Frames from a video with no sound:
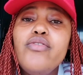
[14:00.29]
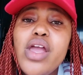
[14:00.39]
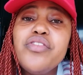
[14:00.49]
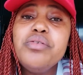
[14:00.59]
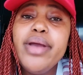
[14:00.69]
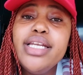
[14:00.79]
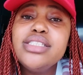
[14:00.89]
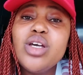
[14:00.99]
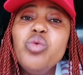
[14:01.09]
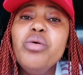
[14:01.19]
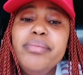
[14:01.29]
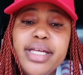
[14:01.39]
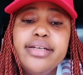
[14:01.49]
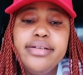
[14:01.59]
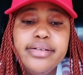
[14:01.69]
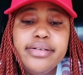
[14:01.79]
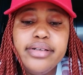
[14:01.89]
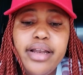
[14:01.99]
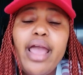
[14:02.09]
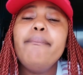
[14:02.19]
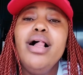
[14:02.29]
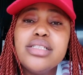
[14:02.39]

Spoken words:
of every man is a woman, like